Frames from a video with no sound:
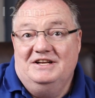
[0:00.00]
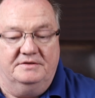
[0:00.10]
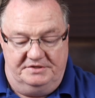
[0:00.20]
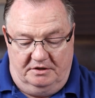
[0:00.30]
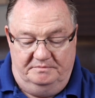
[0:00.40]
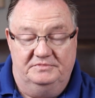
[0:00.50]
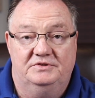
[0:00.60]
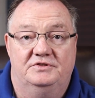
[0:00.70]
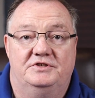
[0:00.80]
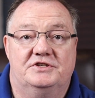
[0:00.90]
So
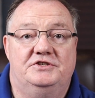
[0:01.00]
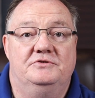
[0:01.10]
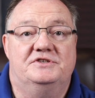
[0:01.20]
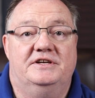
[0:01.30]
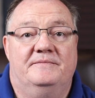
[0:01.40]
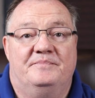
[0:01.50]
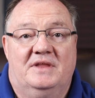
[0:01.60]
just using